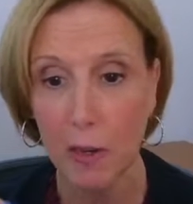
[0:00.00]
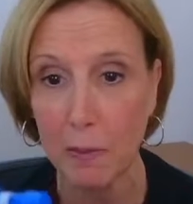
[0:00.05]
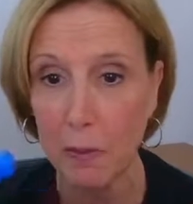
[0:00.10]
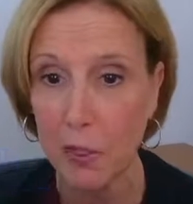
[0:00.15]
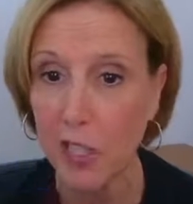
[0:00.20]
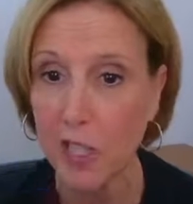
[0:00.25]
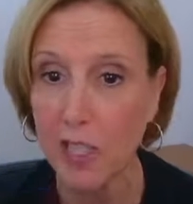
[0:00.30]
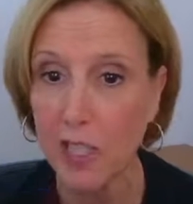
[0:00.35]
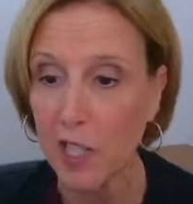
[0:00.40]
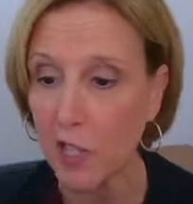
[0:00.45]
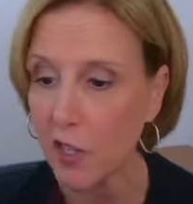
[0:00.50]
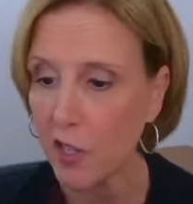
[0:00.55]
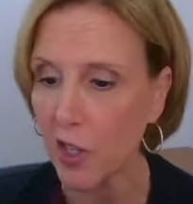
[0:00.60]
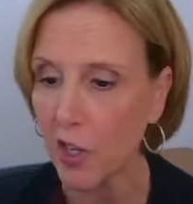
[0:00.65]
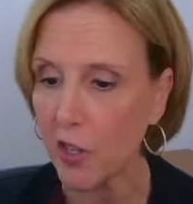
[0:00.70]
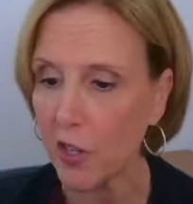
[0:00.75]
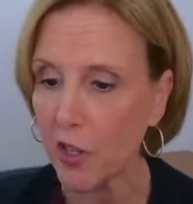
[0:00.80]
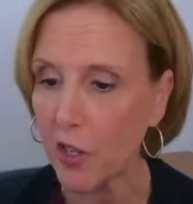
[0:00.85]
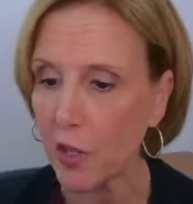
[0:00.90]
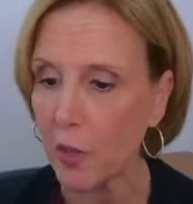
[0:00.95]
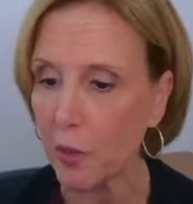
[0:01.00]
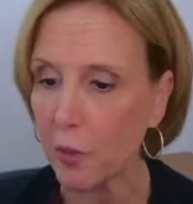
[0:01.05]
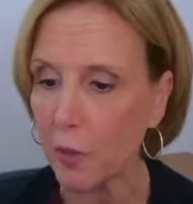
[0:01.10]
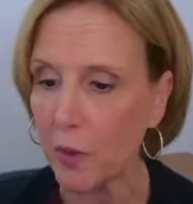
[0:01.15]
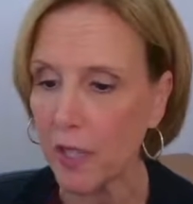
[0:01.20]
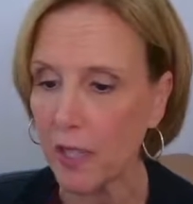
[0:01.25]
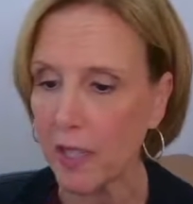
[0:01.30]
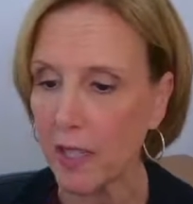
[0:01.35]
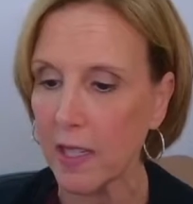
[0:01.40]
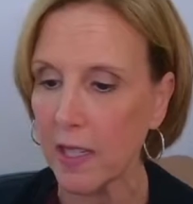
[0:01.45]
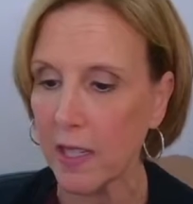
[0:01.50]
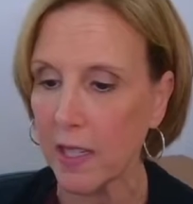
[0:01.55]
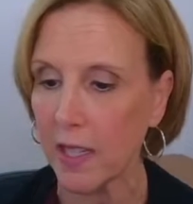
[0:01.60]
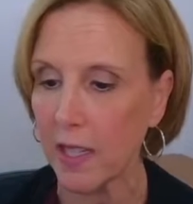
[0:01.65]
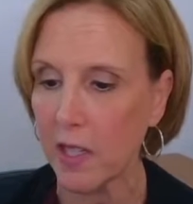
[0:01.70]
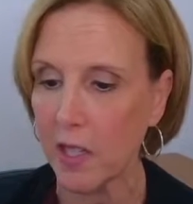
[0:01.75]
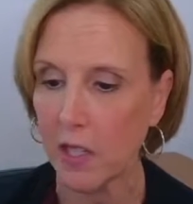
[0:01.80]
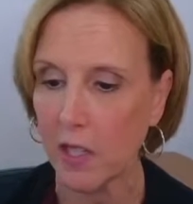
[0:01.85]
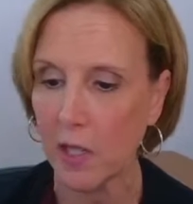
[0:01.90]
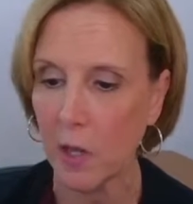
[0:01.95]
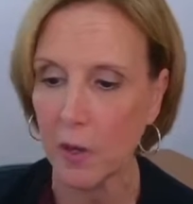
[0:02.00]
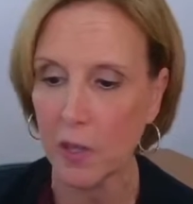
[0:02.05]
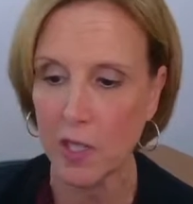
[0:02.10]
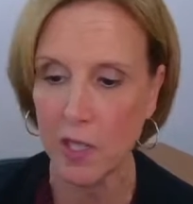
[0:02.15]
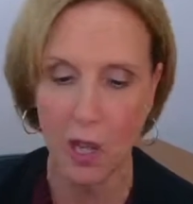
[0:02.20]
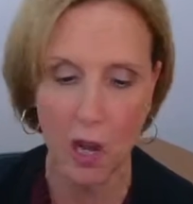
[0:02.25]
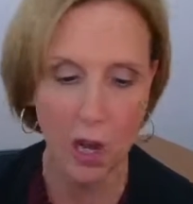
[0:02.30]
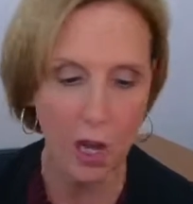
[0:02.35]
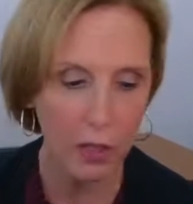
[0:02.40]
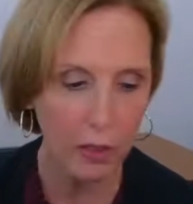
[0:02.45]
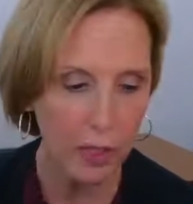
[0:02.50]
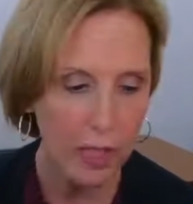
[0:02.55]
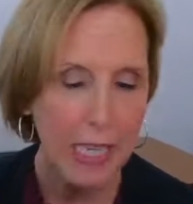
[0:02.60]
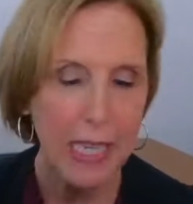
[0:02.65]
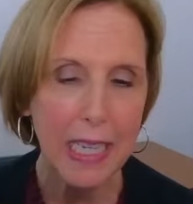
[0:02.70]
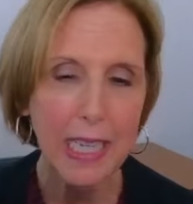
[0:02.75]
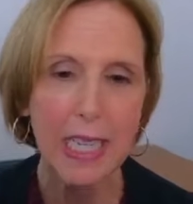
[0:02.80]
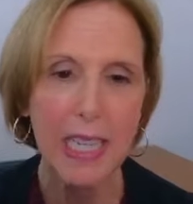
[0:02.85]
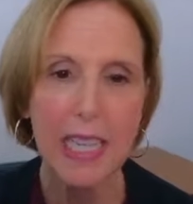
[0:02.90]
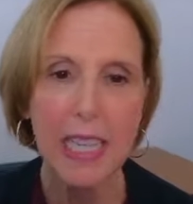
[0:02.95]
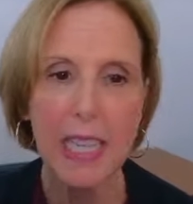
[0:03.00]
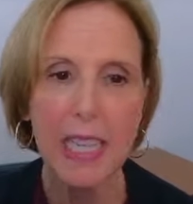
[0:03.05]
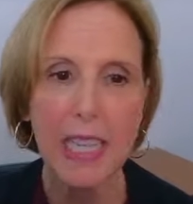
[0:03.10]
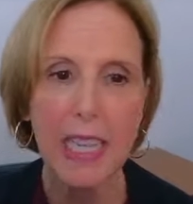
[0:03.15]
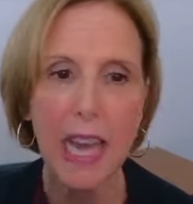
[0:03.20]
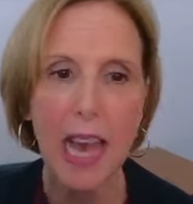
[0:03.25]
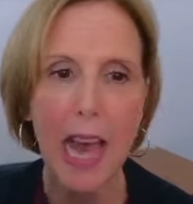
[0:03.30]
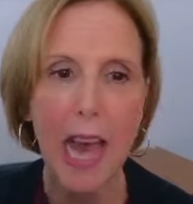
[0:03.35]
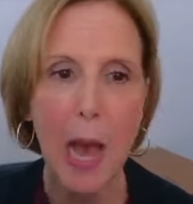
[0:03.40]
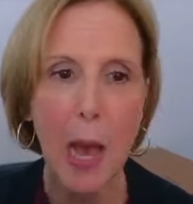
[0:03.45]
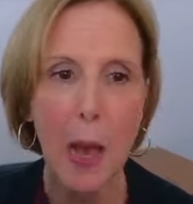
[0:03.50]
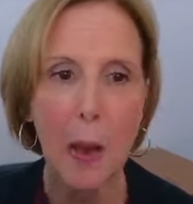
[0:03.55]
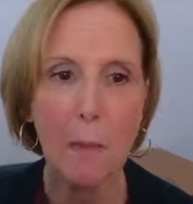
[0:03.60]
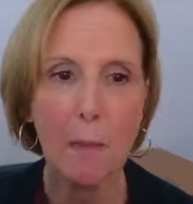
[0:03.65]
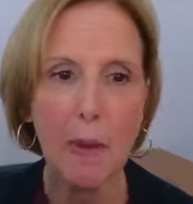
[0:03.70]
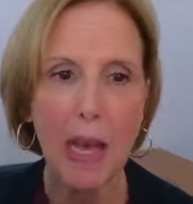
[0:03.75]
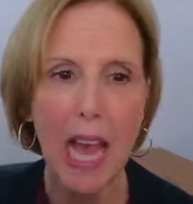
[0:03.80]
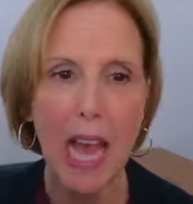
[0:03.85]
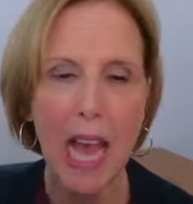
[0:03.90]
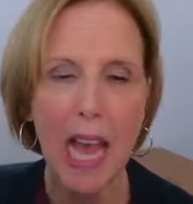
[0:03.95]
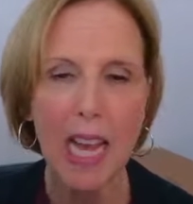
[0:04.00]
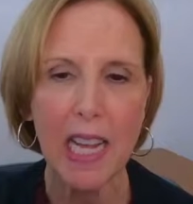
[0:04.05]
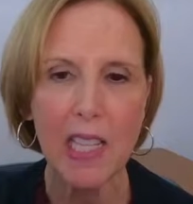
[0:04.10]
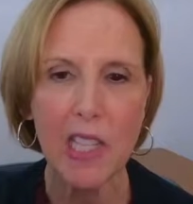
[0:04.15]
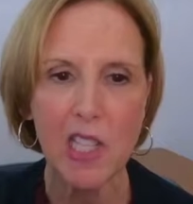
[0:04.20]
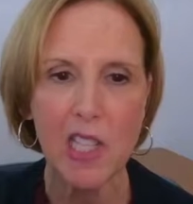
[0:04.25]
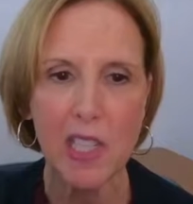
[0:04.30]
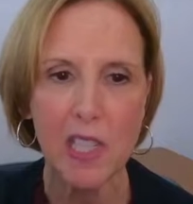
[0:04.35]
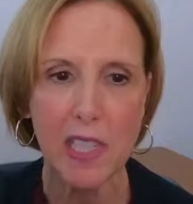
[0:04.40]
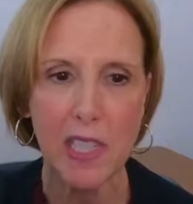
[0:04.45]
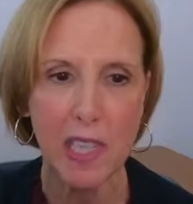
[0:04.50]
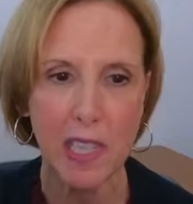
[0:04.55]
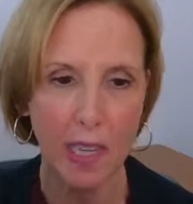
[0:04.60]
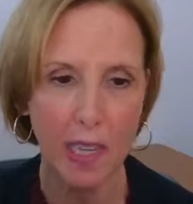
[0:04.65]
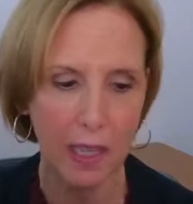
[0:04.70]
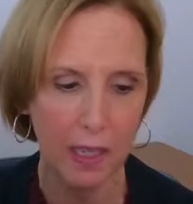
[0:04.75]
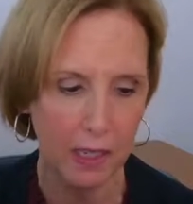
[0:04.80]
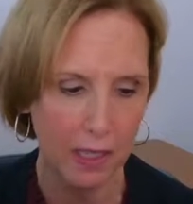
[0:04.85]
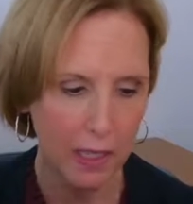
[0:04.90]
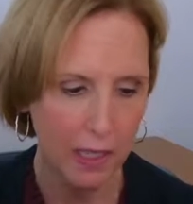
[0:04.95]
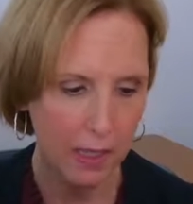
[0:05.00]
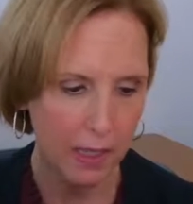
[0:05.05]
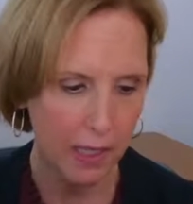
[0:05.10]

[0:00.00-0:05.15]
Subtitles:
I'm just going to show you what it is. So it's called EMST.